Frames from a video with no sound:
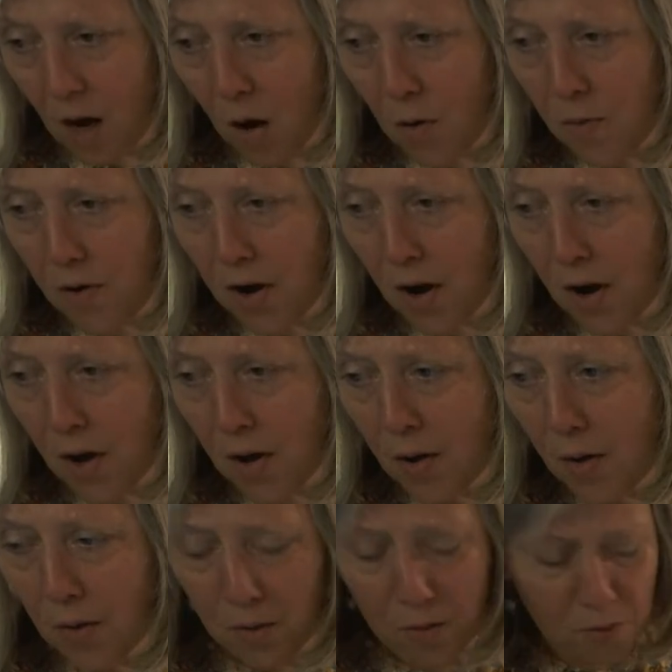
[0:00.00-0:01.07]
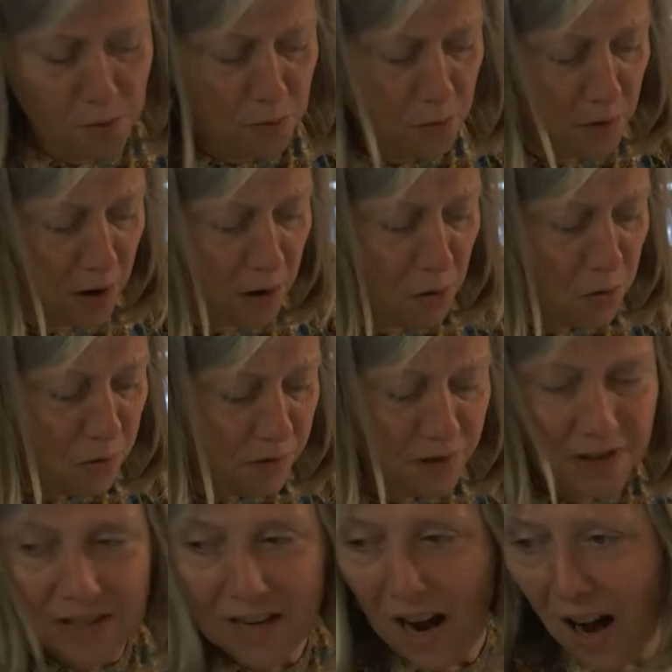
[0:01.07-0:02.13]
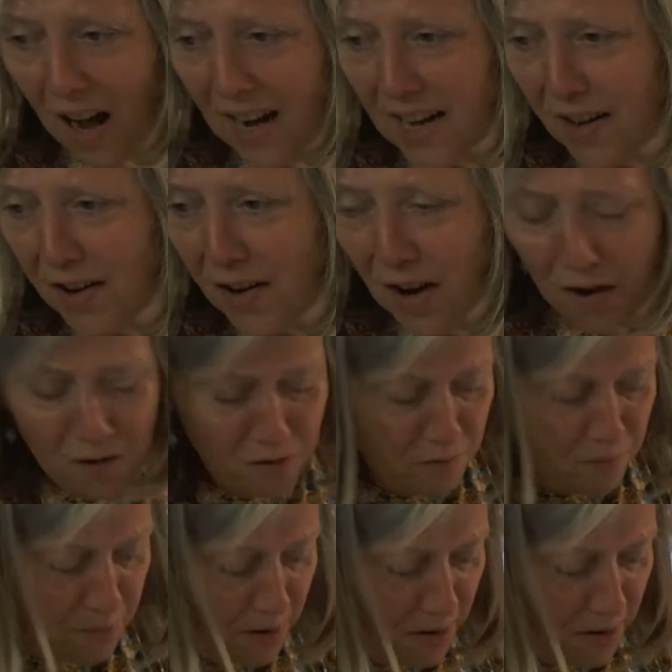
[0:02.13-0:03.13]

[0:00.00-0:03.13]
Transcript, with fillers: Oh, no. Oh, I know,